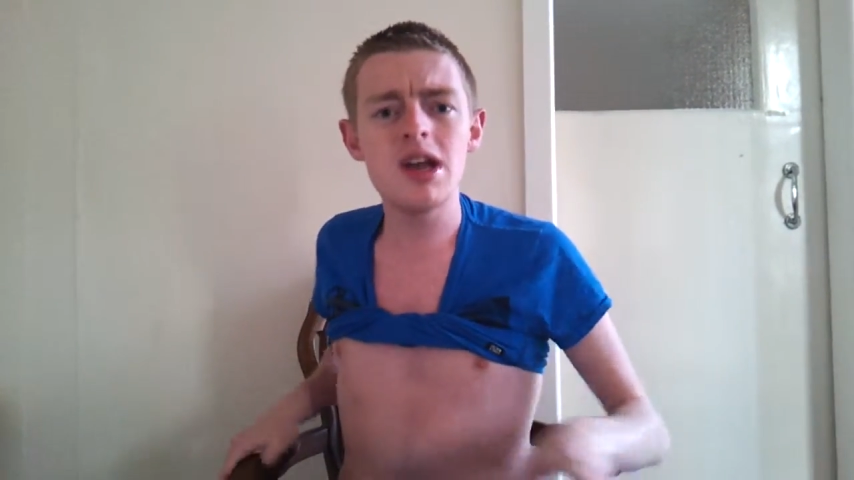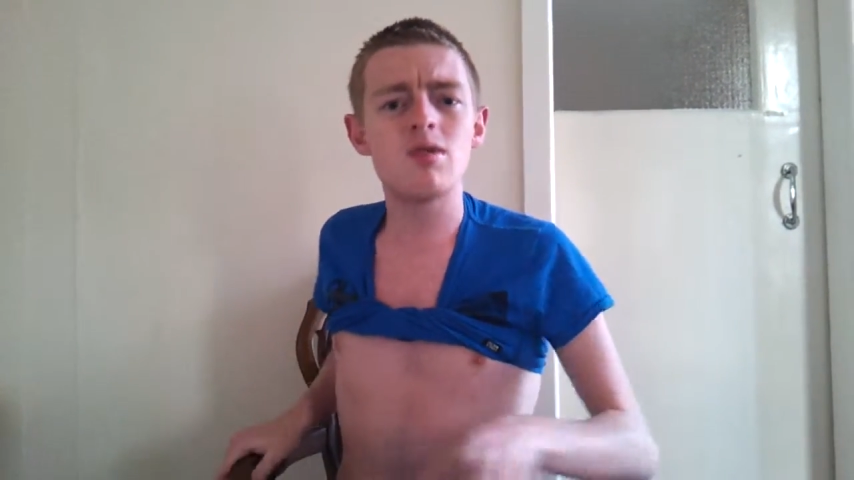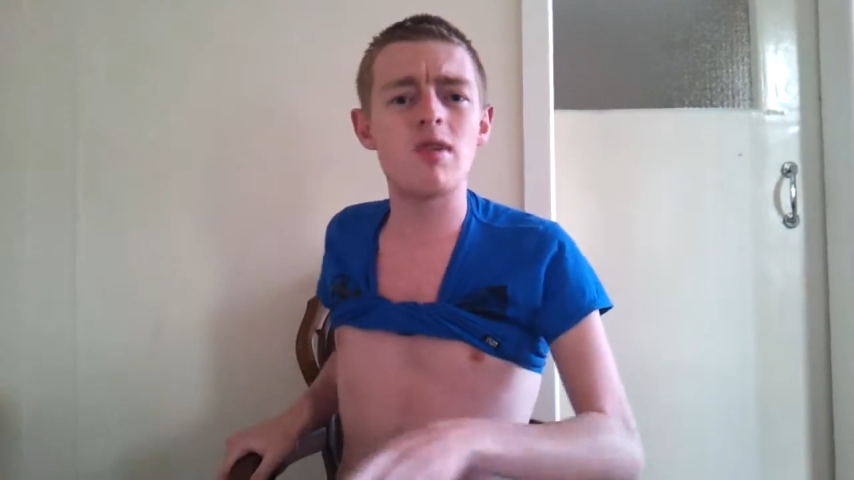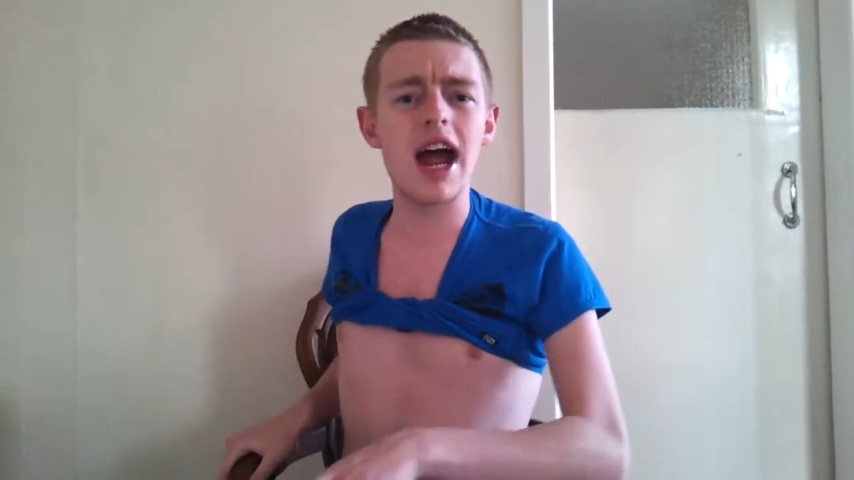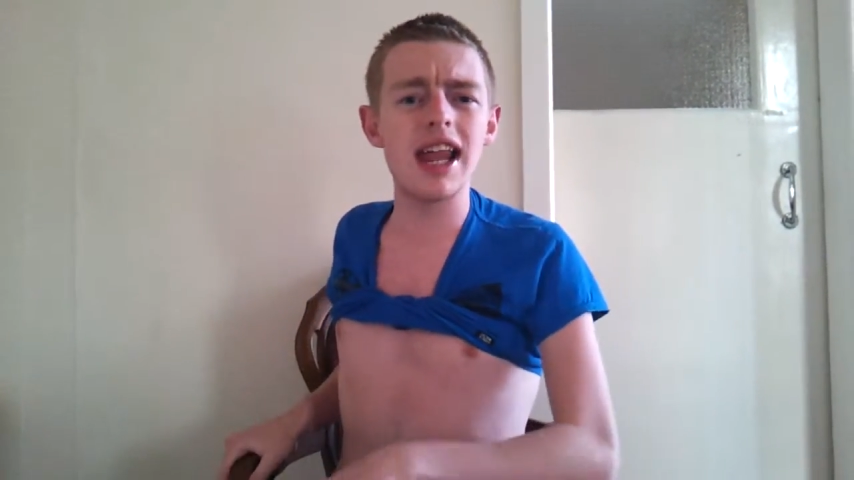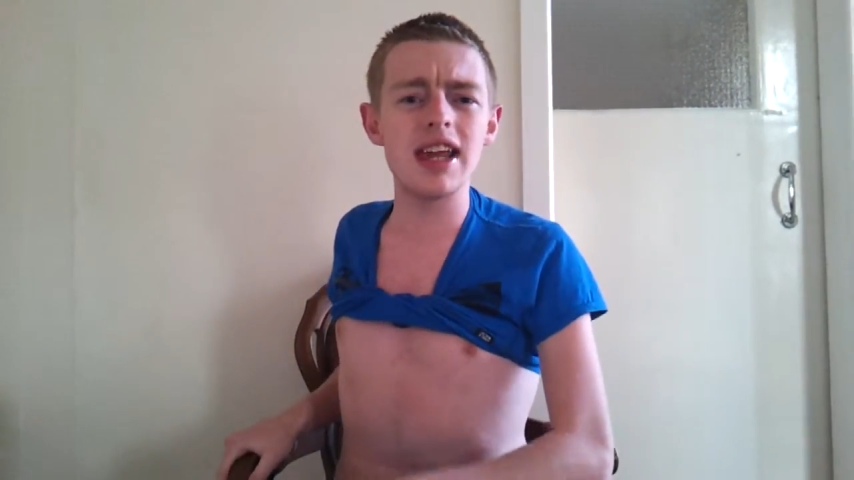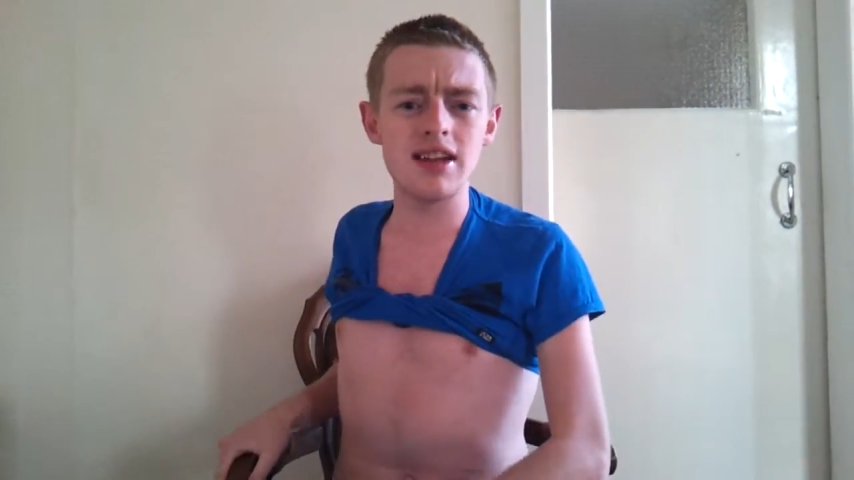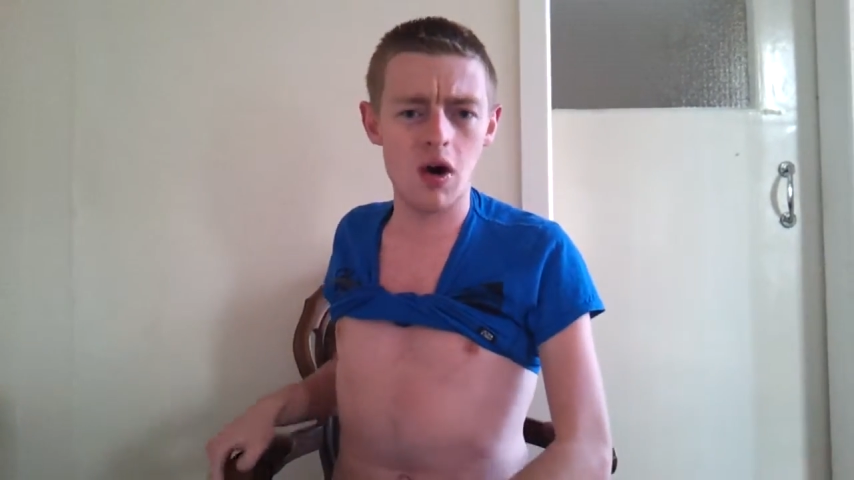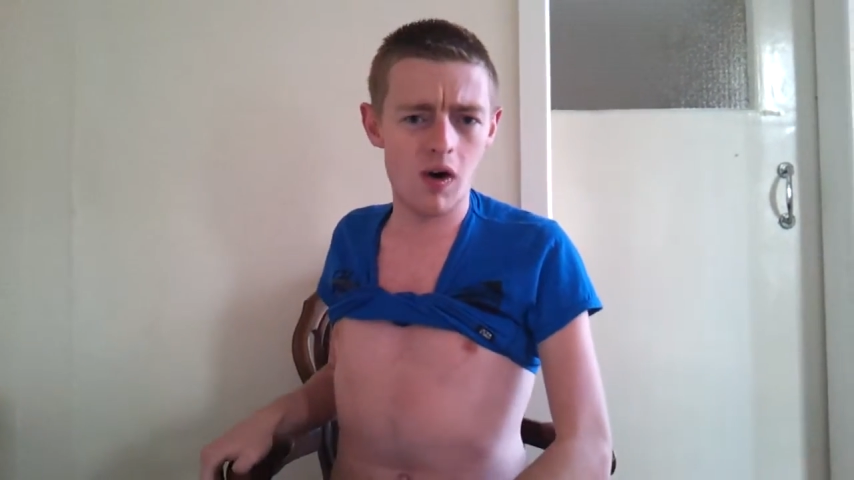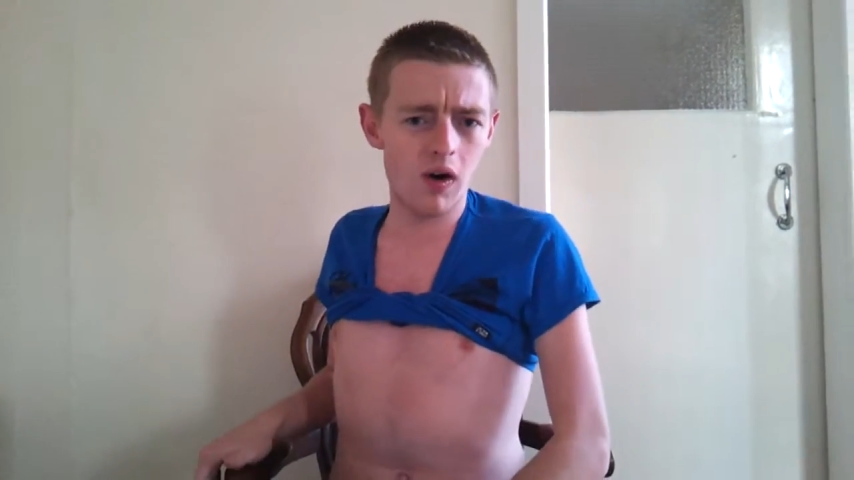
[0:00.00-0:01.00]

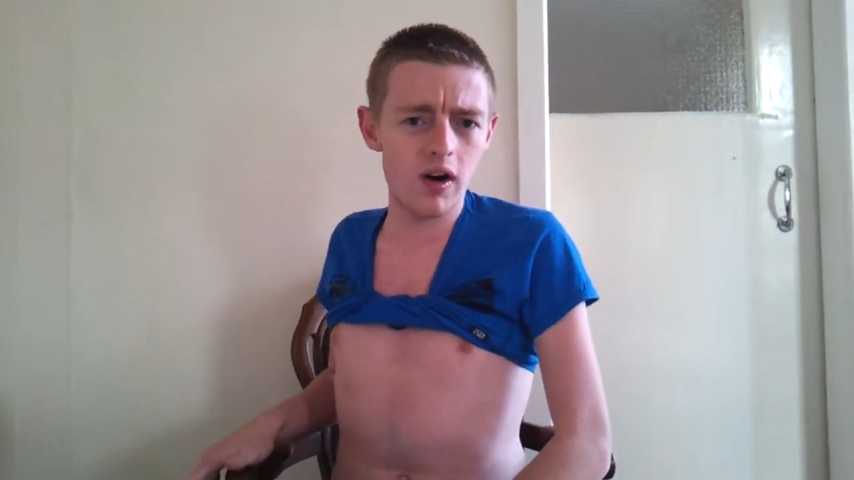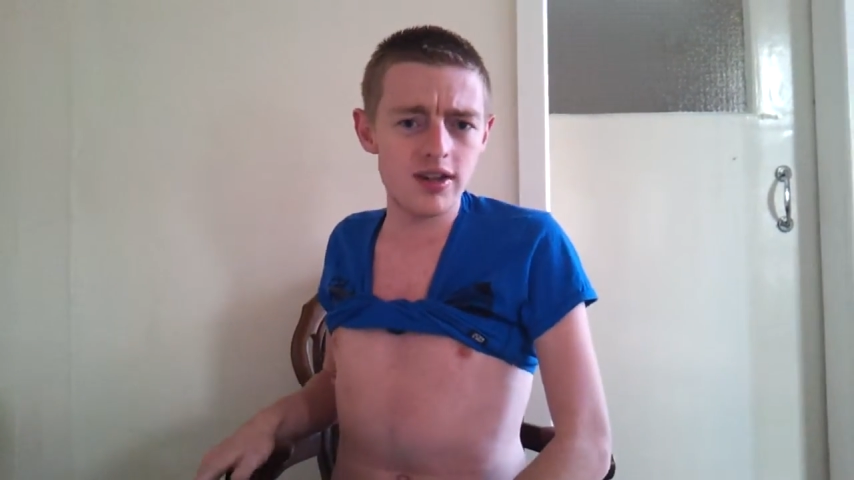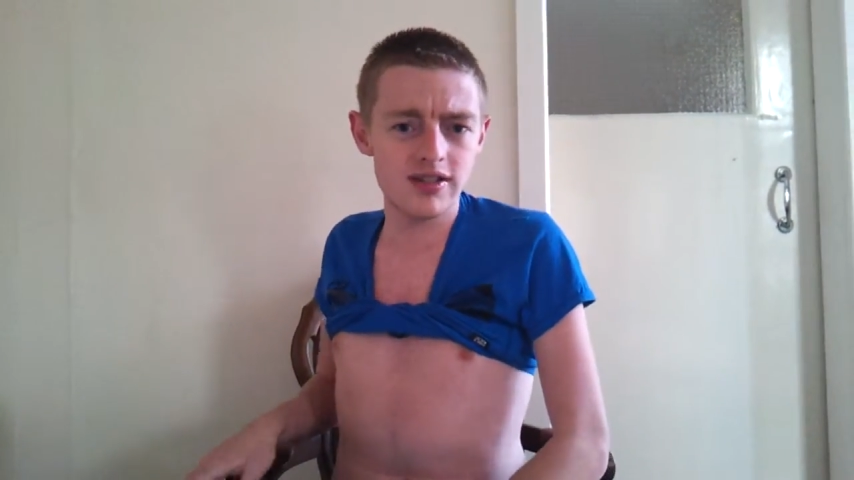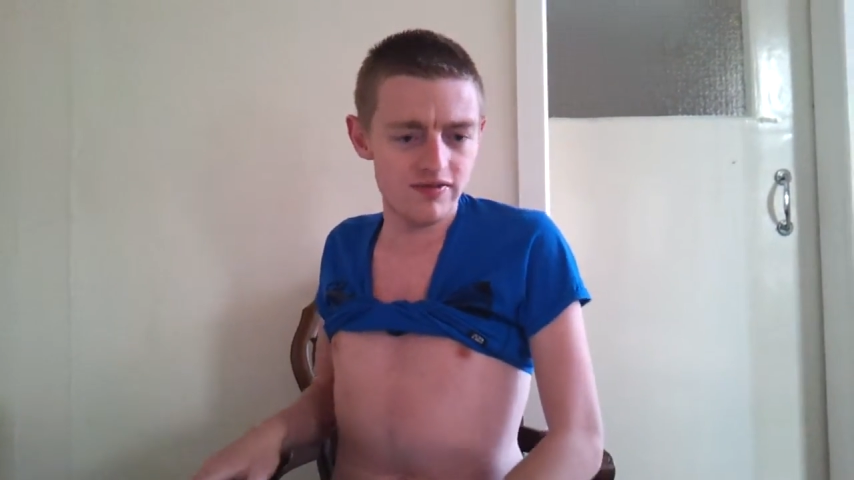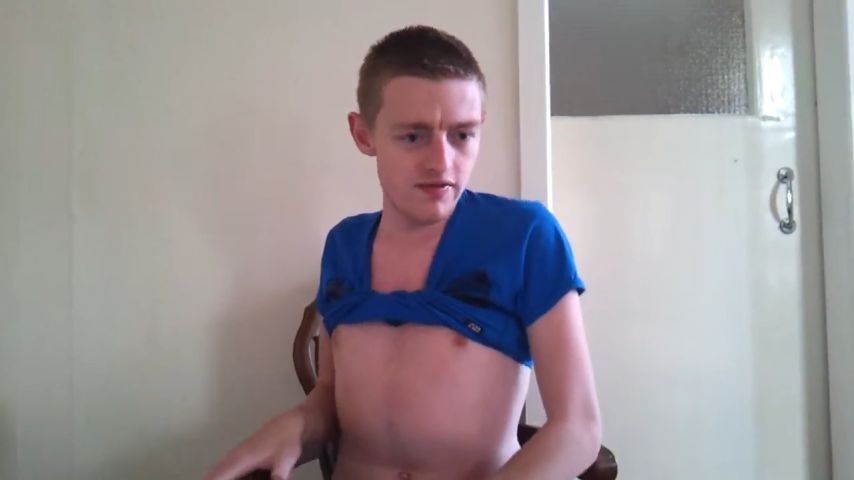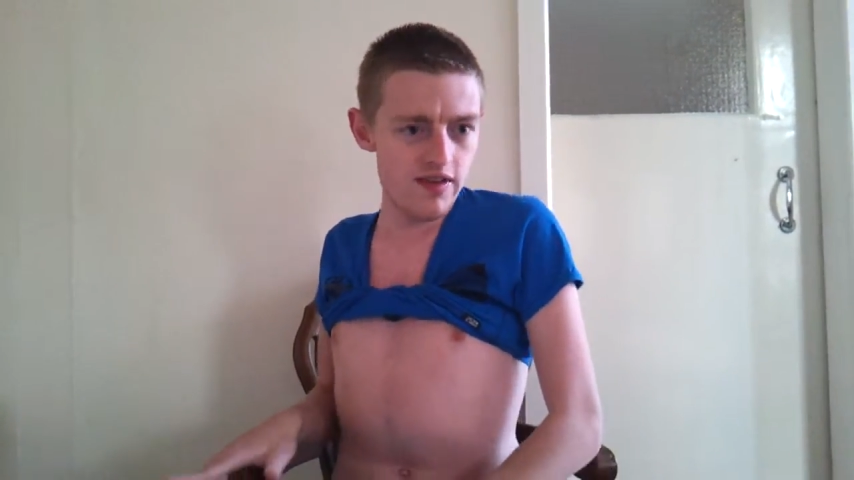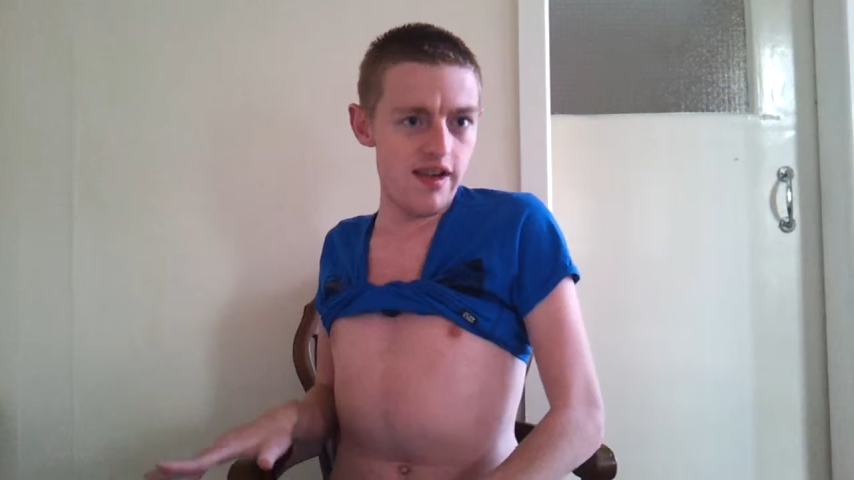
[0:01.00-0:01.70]
Rylan? Horse?